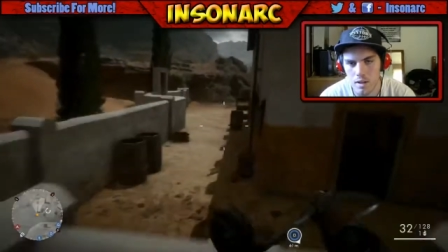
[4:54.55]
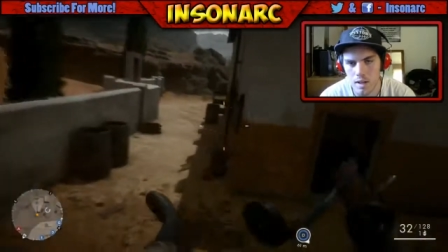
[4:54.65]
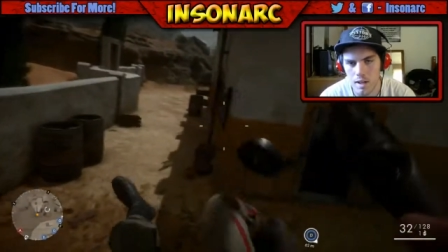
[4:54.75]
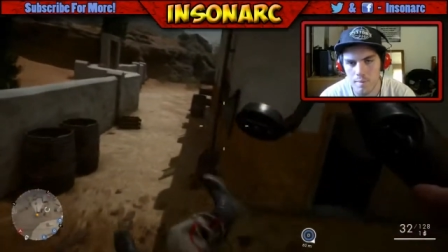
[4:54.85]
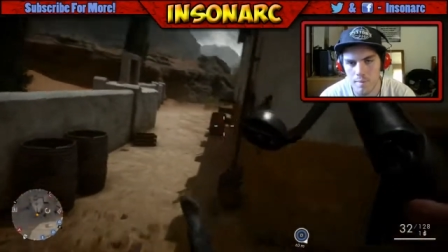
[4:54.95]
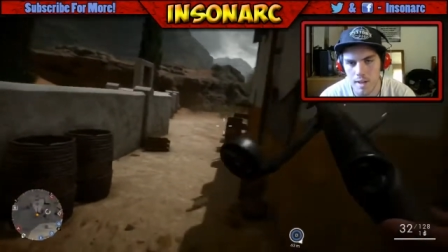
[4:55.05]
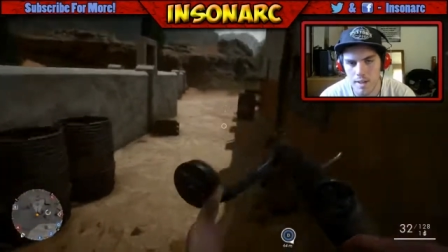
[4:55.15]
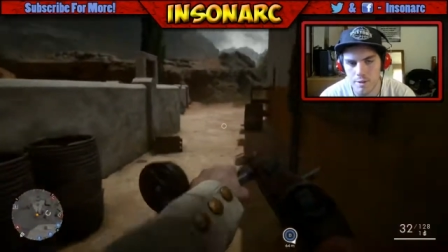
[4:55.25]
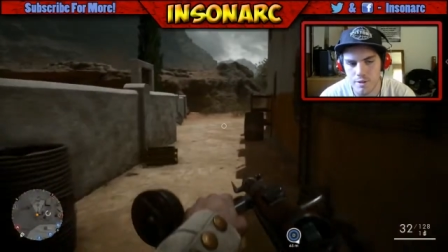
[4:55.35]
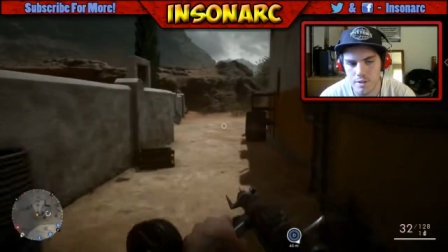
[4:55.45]
I'm
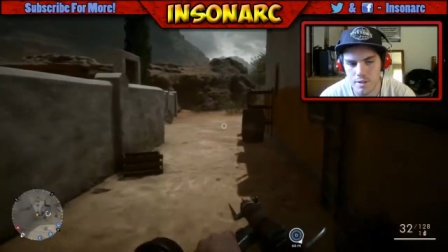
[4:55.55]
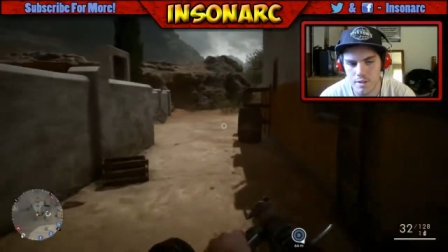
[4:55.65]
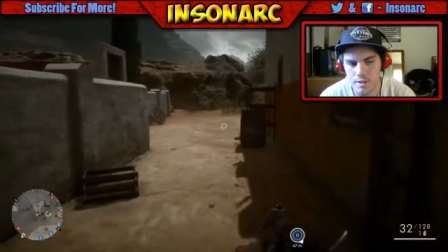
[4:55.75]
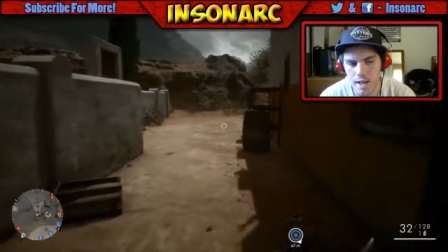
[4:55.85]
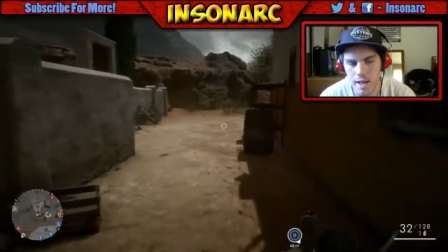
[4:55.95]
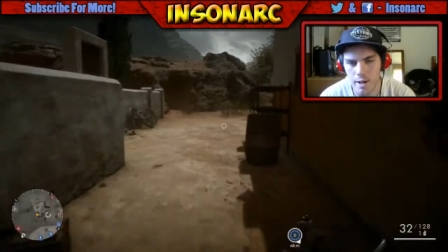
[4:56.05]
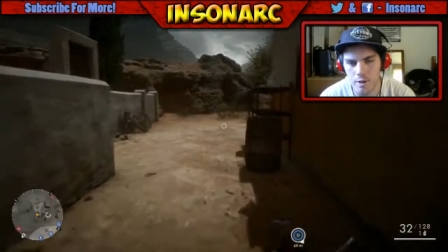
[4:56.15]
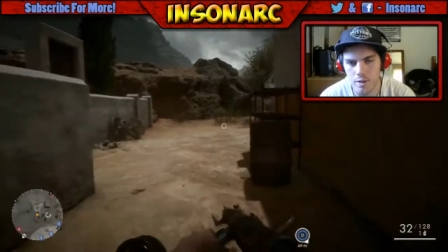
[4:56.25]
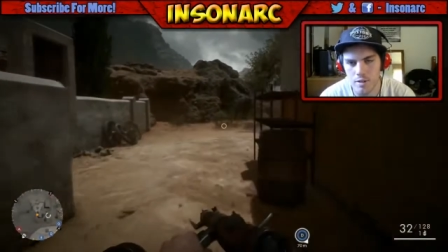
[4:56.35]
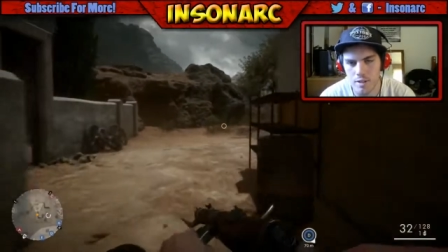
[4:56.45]
not used to this at
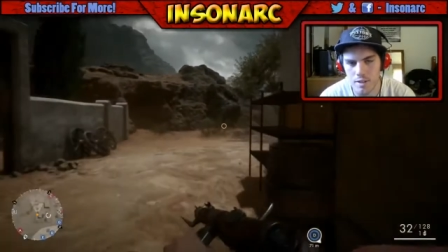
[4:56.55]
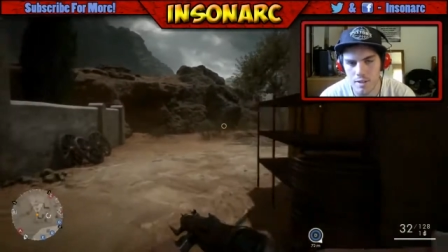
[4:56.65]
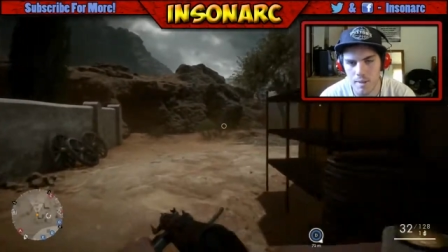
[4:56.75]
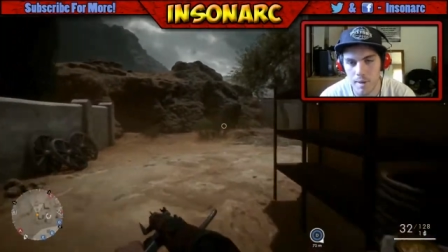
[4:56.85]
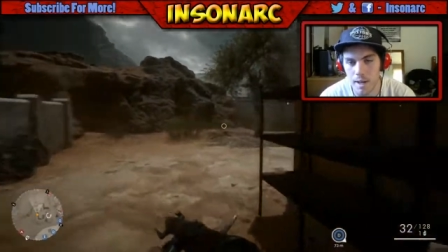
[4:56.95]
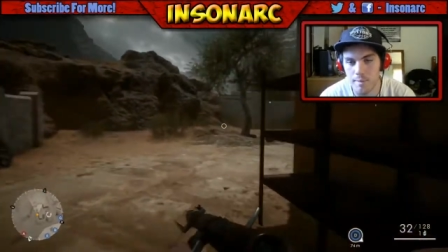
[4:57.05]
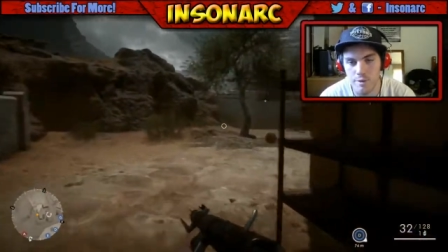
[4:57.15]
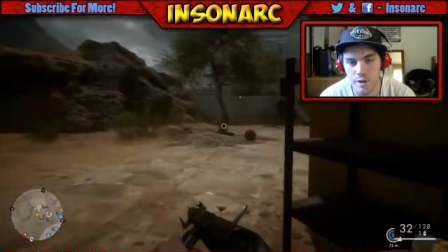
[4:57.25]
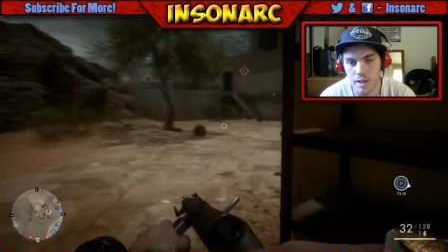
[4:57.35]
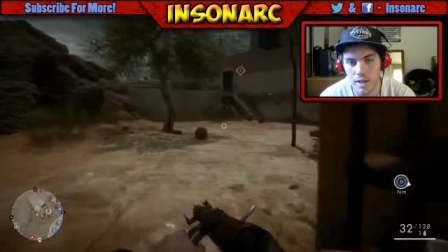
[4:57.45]
all. But I'm
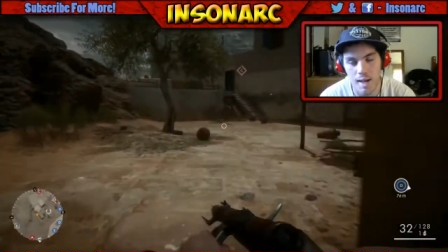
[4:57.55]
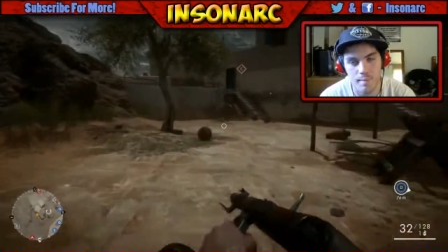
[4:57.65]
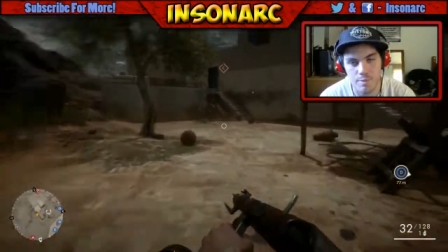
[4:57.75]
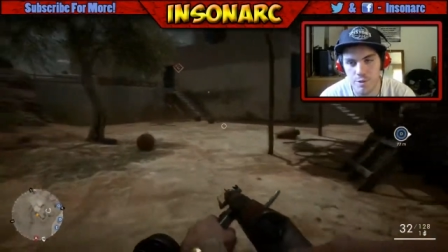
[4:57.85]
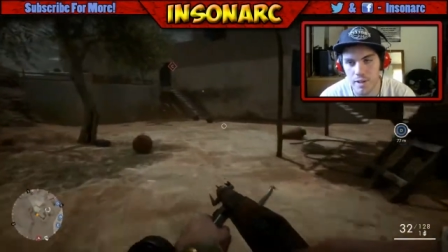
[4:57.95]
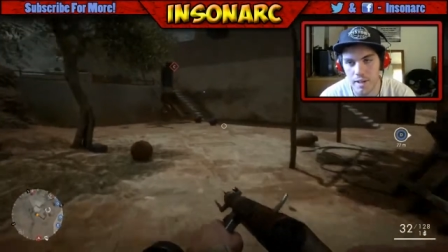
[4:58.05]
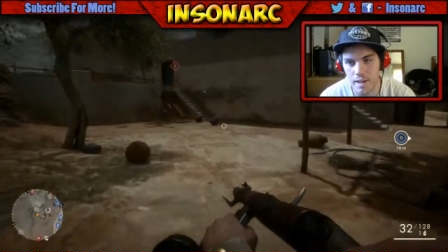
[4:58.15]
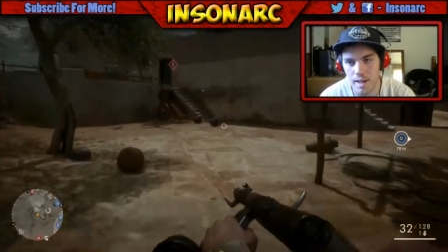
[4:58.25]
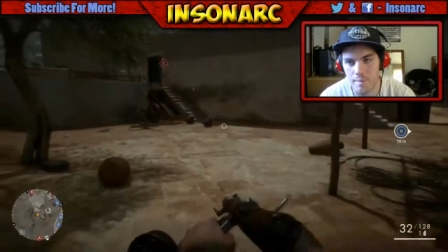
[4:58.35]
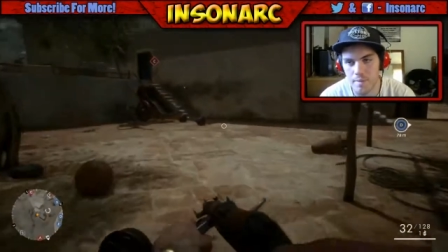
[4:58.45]
trying.
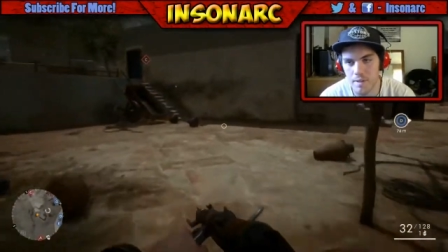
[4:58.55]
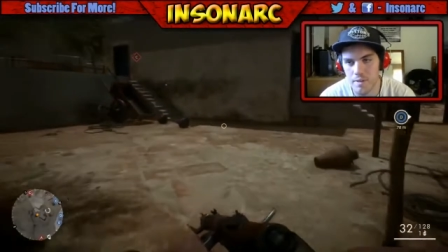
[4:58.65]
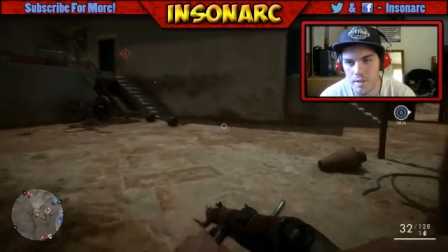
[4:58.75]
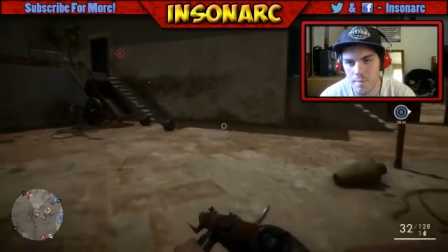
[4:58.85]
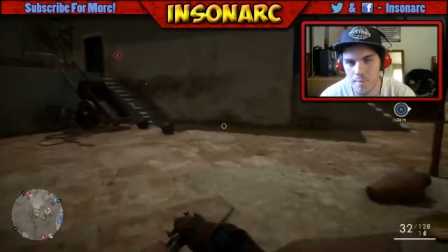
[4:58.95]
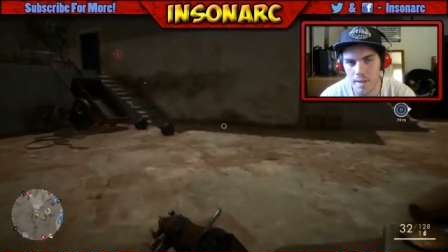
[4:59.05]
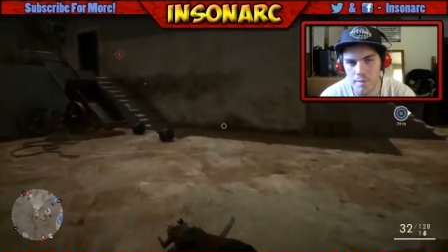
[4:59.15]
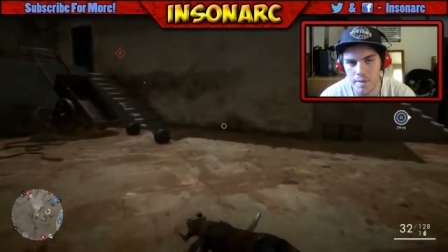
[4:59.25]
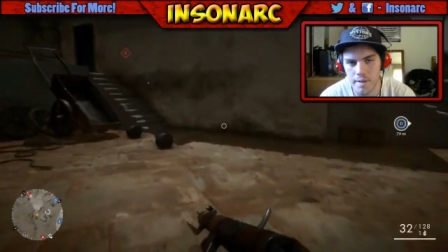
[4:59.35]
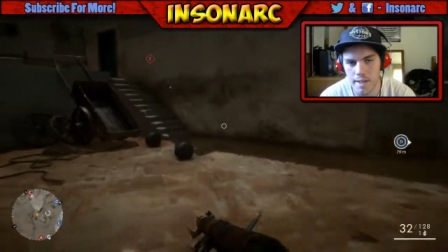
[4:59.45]
I'm giving it the
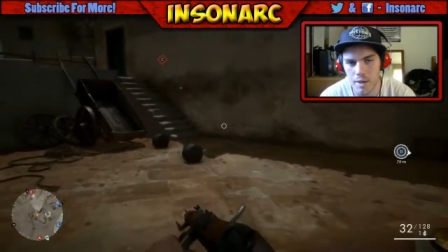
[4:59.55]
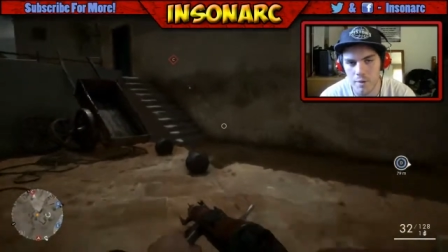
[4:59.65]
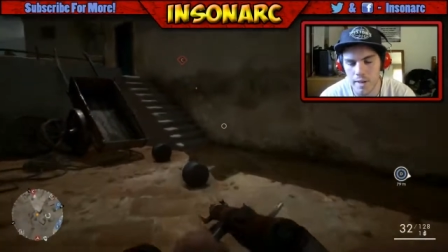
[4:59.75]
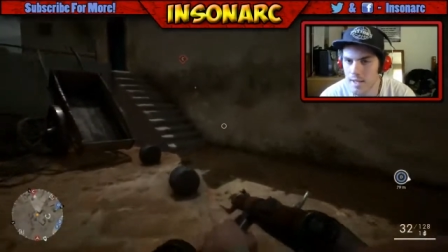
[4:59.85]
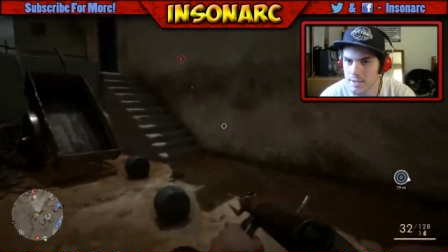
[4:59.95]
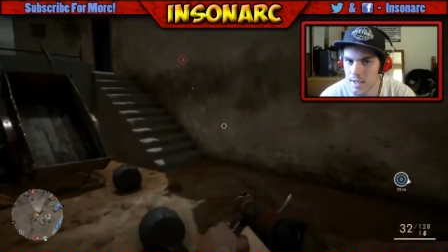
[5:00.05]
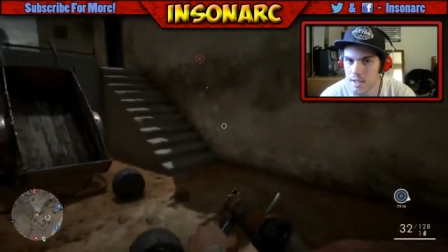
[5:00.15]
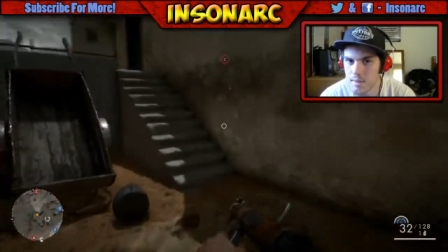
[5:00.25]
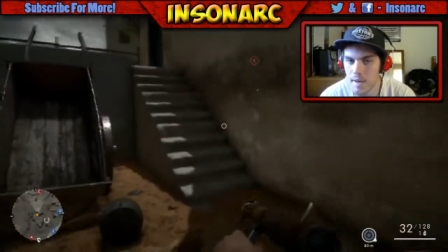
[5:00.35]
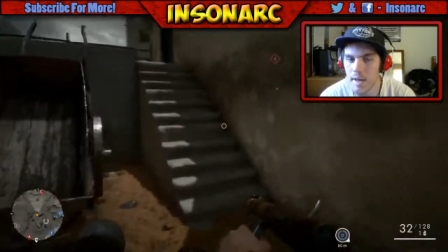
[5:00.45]
benefit of the doubt. Not
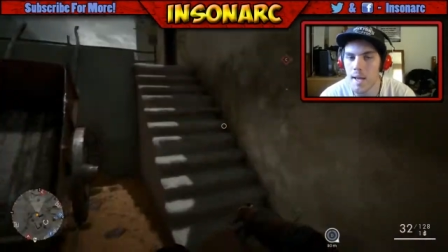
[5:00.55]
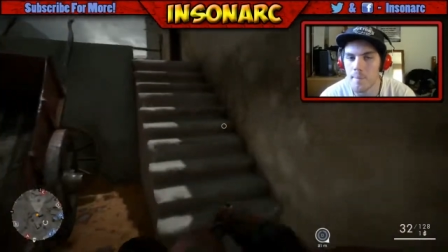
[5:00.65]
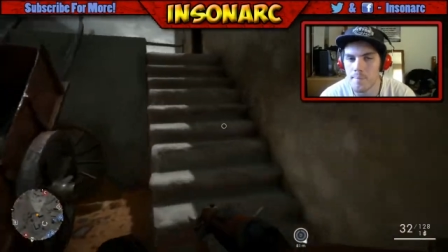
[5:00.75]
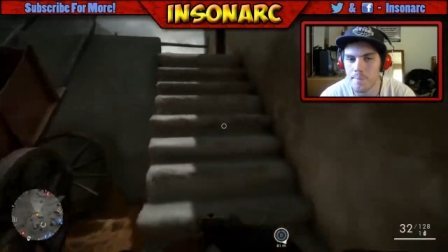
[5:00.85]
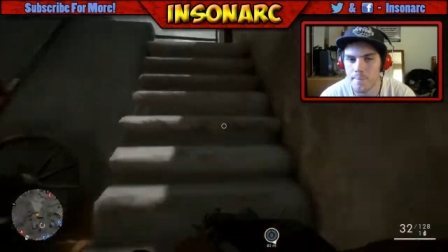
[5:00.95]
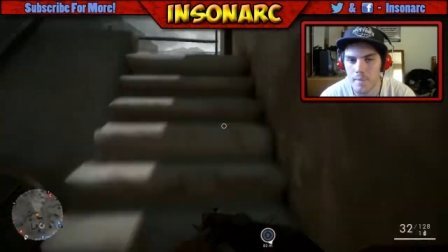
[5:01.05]
saying it's a bad game.